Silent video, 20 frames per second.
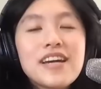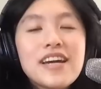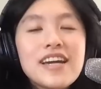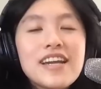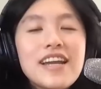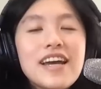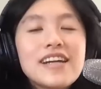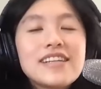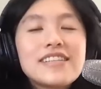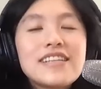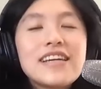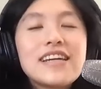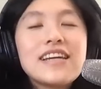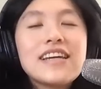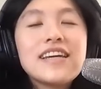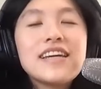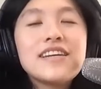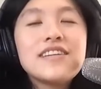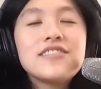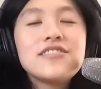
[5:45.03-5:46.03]
connecting
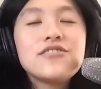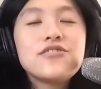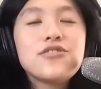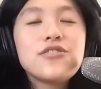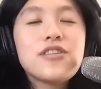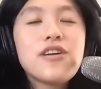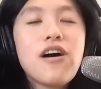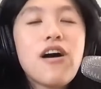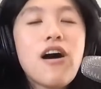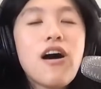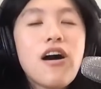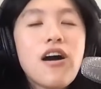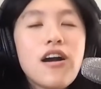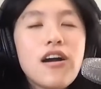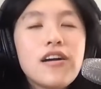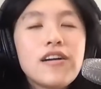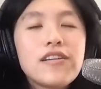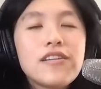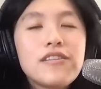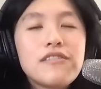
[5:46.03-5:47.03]
into the
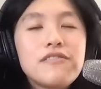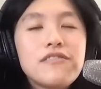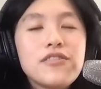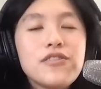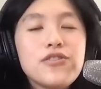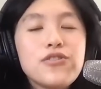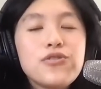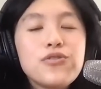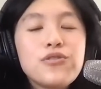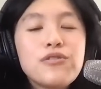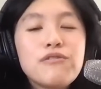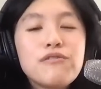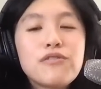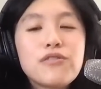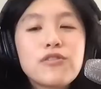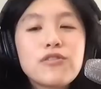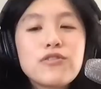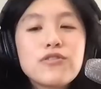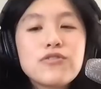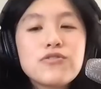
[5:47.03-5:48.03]
heart of the
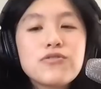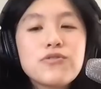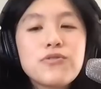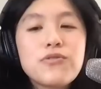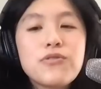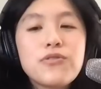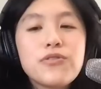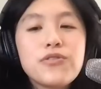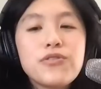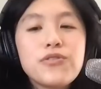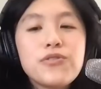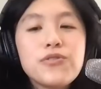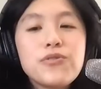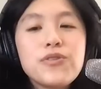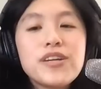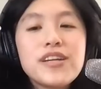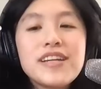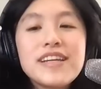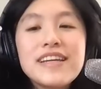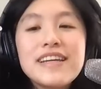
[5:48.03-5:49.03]
universal
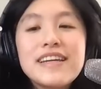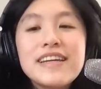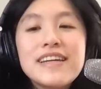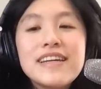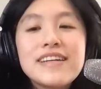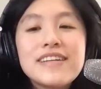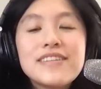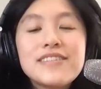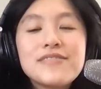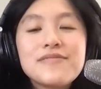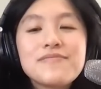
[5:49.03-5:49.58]
unity,